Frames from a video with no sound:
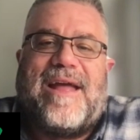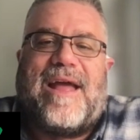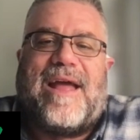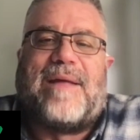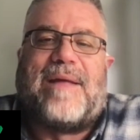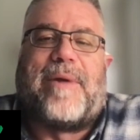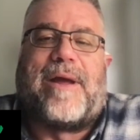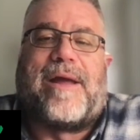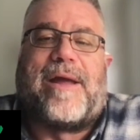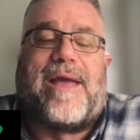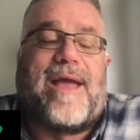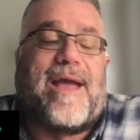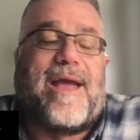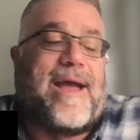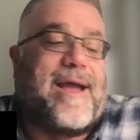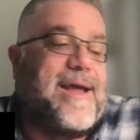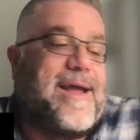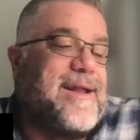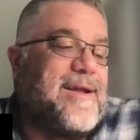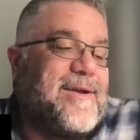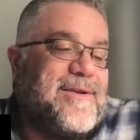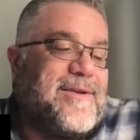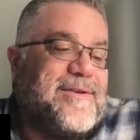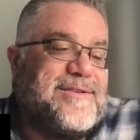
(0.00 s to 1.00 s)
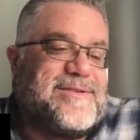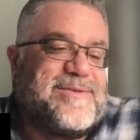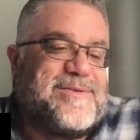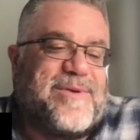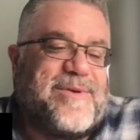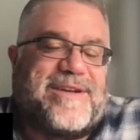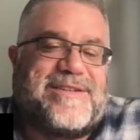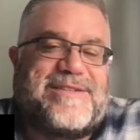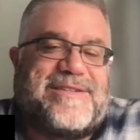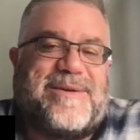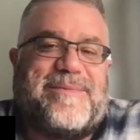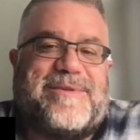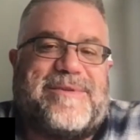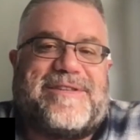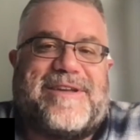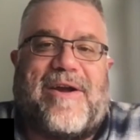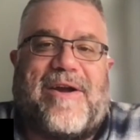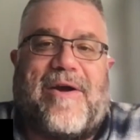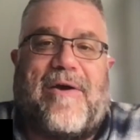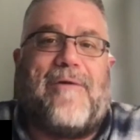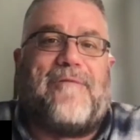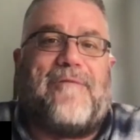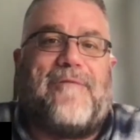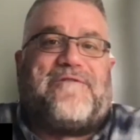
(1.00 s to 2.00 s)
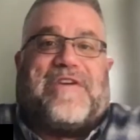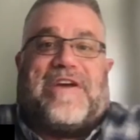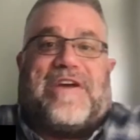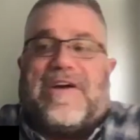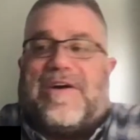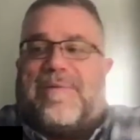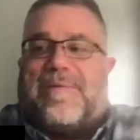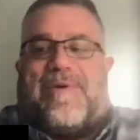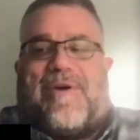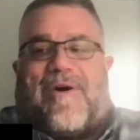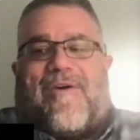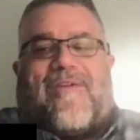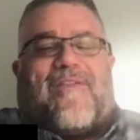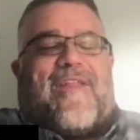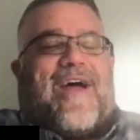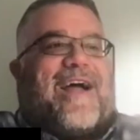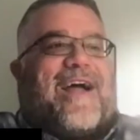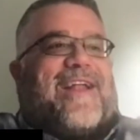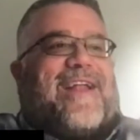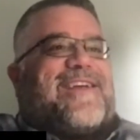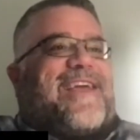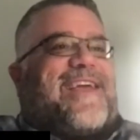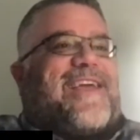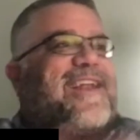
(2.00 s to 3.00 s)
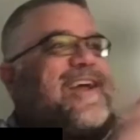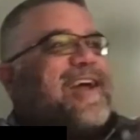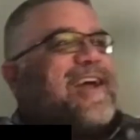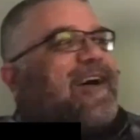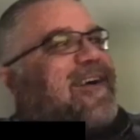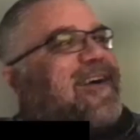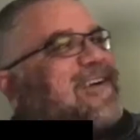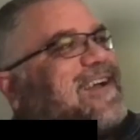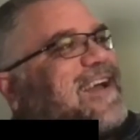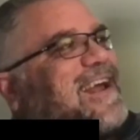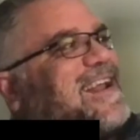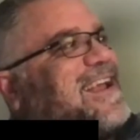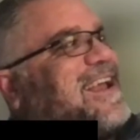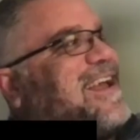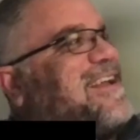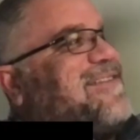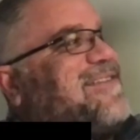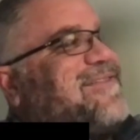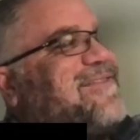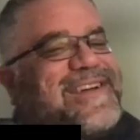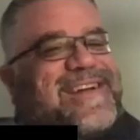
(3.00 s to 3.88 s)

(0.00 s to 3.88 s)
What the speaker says: I'm like, hey, I gotta go use the restroom. It's like, oh, film, hold on, gotta go, gotta get him.